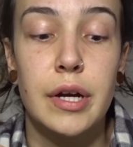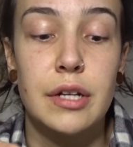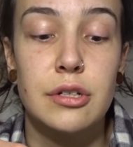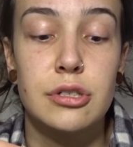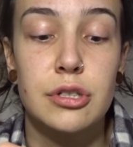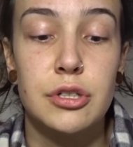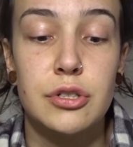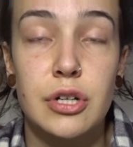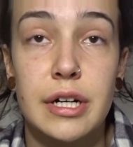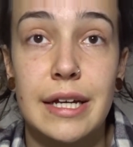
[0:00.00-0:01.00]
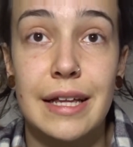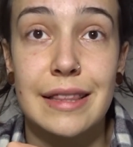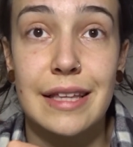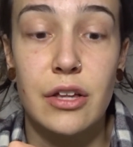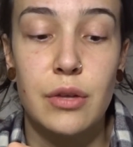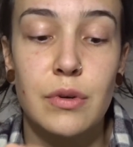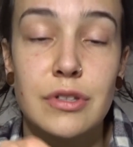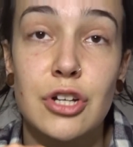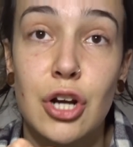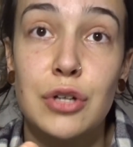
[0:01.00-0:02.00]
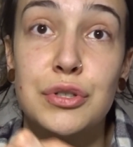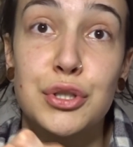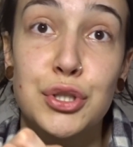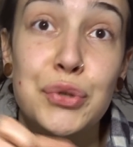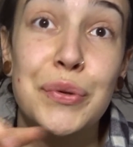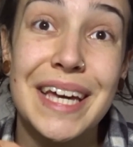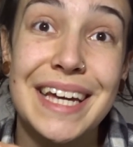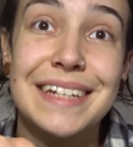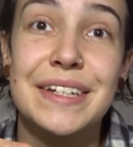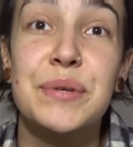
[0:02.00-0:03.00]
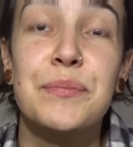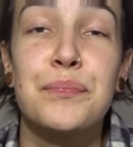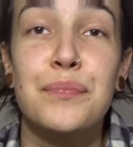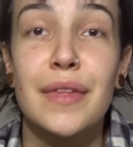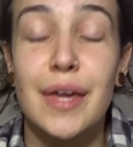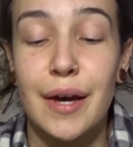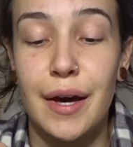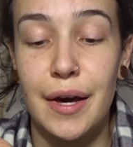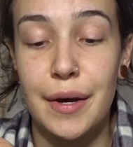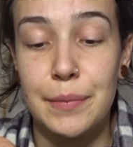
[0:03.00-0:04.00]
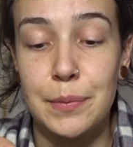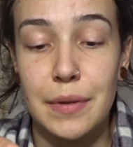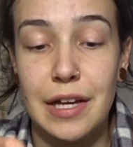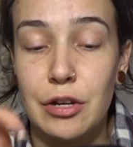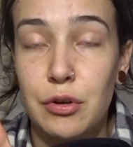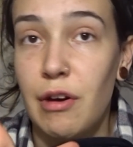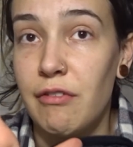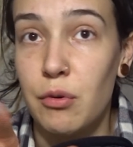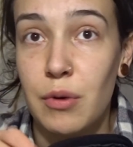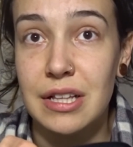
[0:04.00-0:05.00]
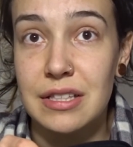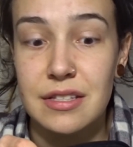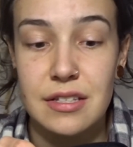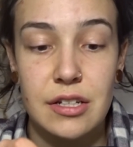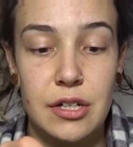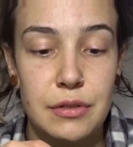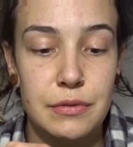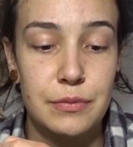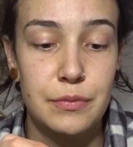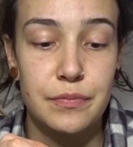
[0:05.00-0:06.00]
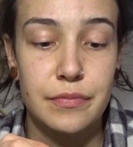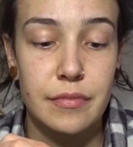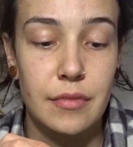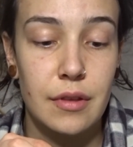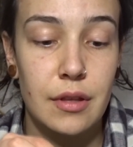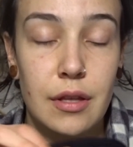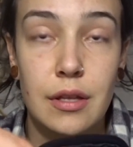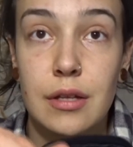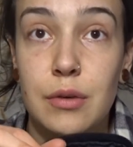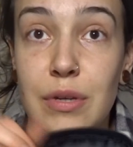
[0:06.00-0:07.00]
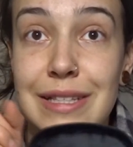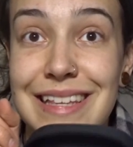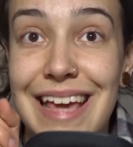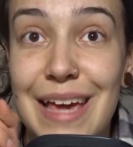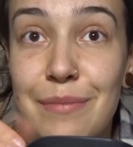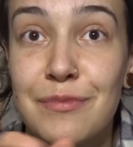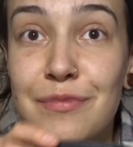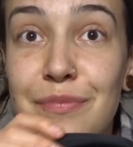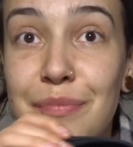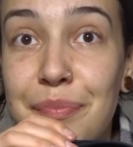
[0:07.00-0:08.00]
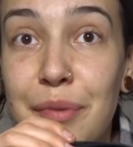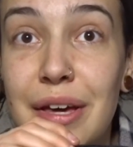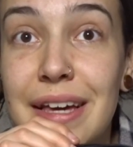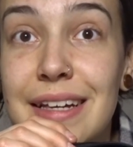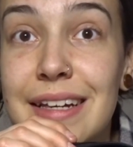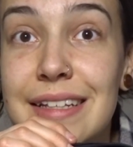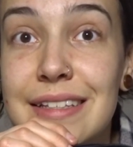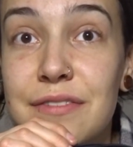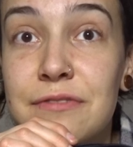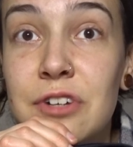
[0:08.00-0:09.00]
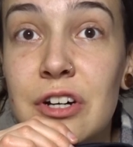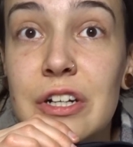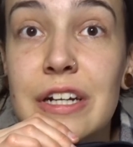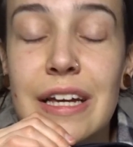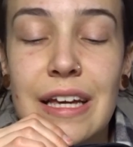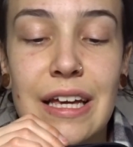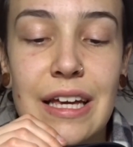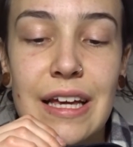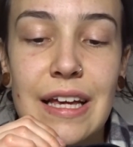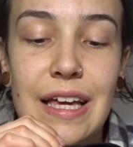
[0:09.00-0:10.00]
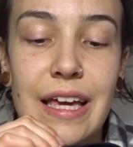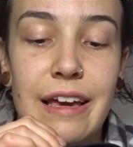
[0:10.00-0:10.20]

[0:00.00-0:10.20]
you try and get the other ones closest to it, and whoever wins, you know, wins the game. But it is fun. It